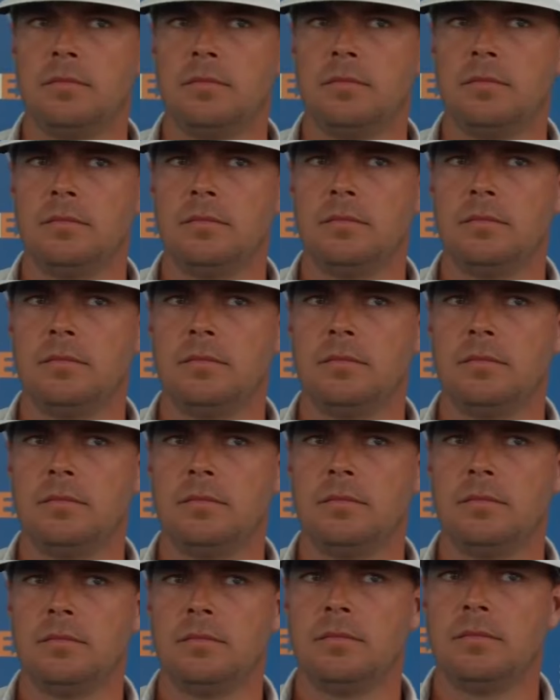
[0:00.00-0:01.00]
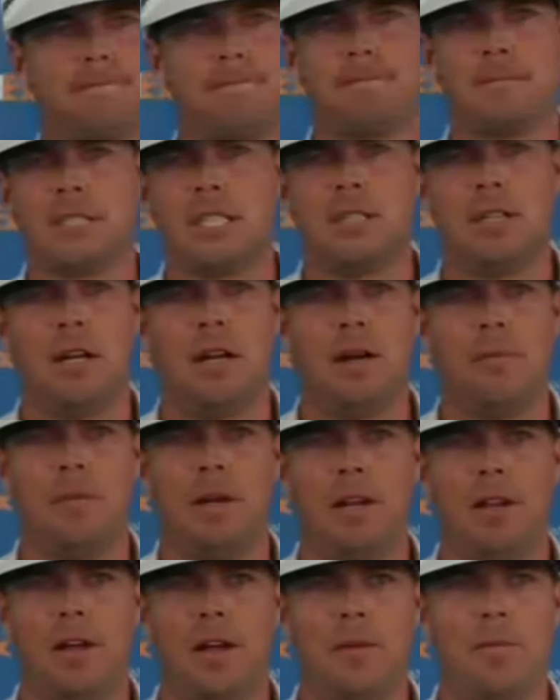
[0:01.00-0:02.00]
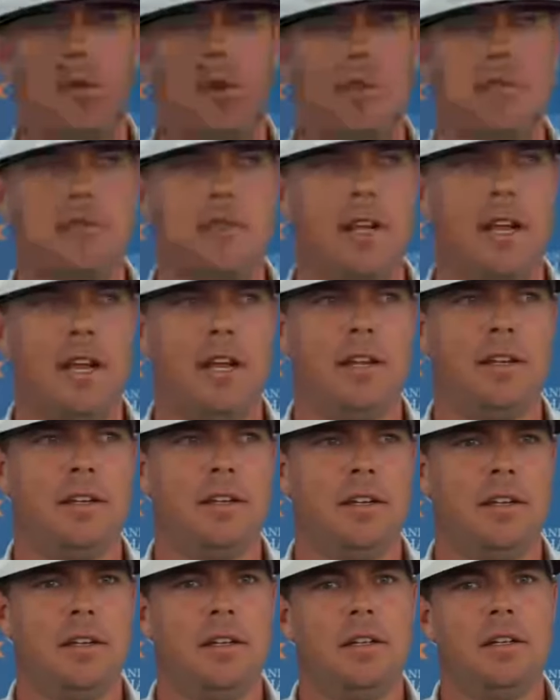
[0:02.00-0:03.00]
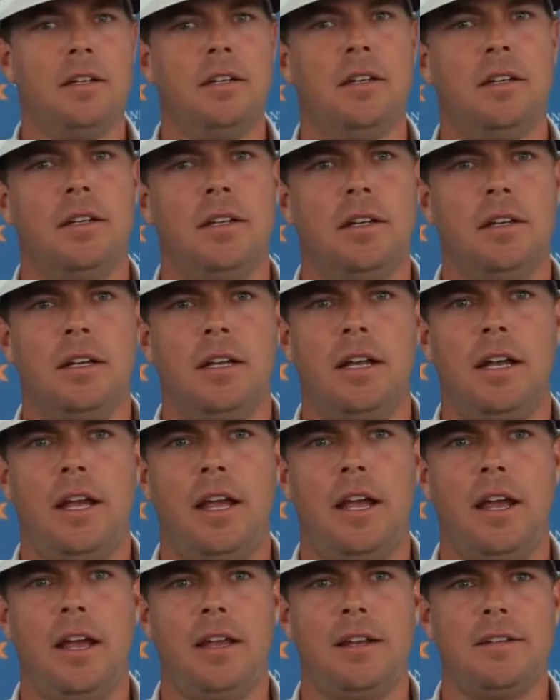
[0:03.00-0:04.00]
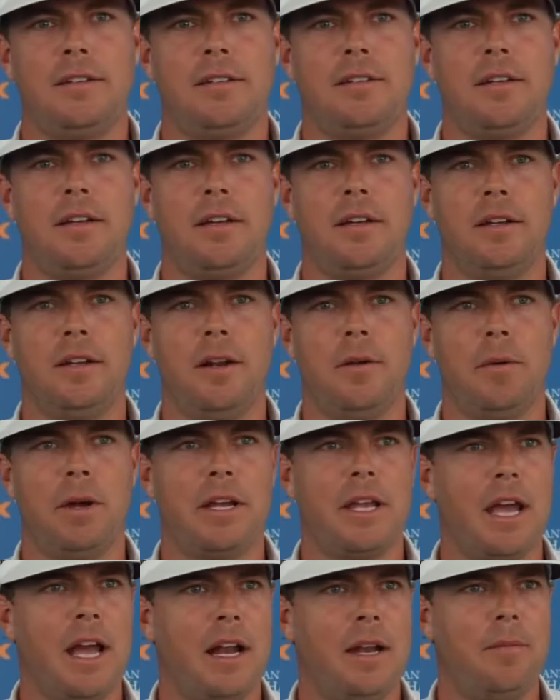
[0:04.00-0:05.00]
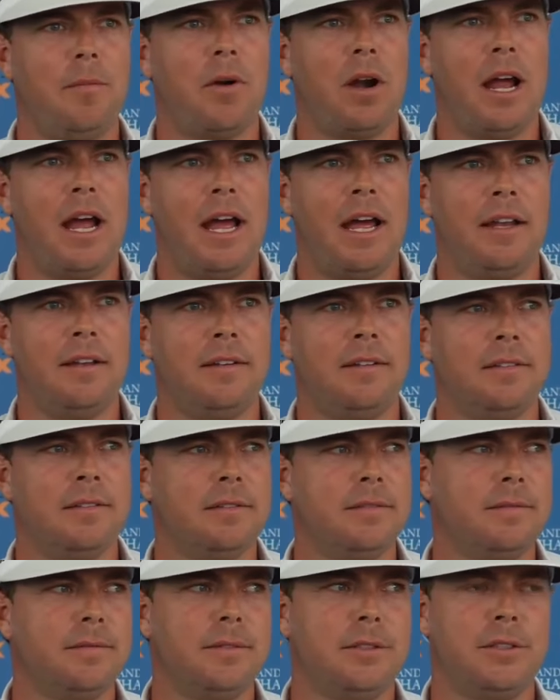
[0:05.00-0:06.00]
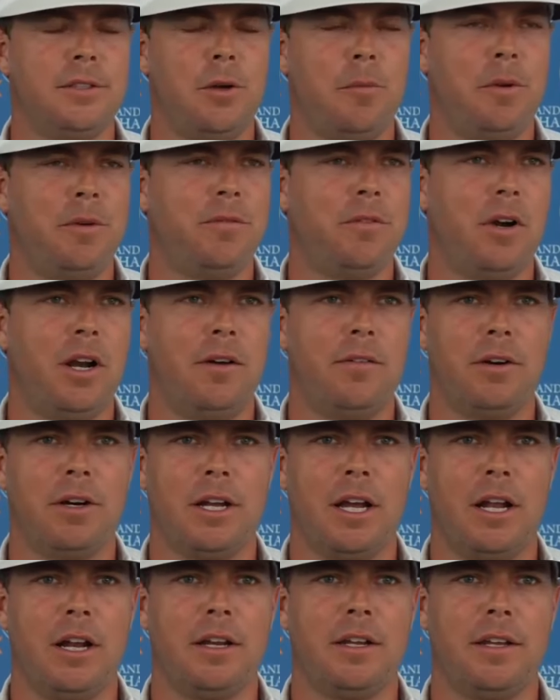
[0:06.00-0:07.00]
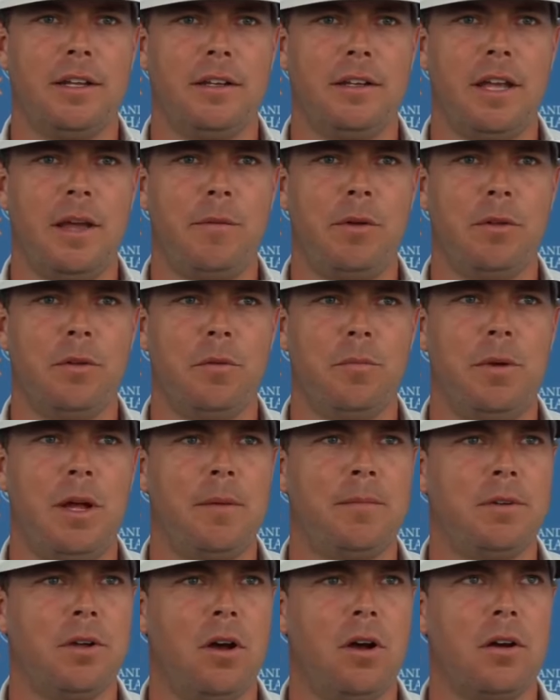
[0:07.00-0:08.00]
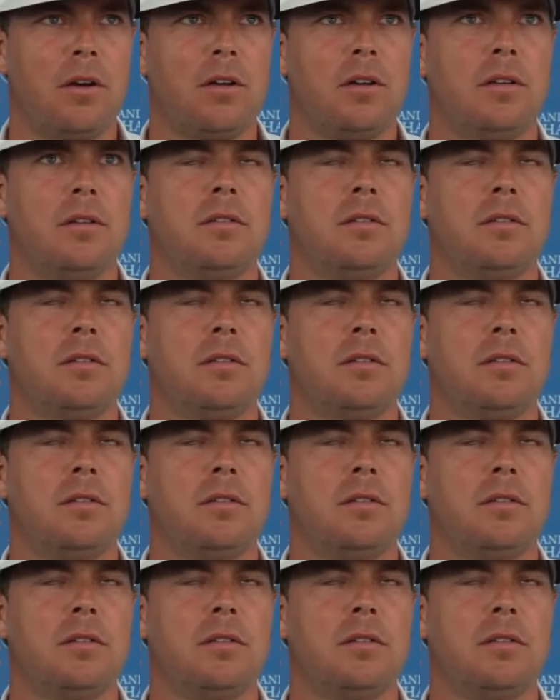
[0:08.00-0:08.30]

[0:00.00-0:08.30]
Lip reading: The putter. Made a lot of putts today. And, you know, my caddy, Brad, just know me forever, kind of gave me a little pep talk.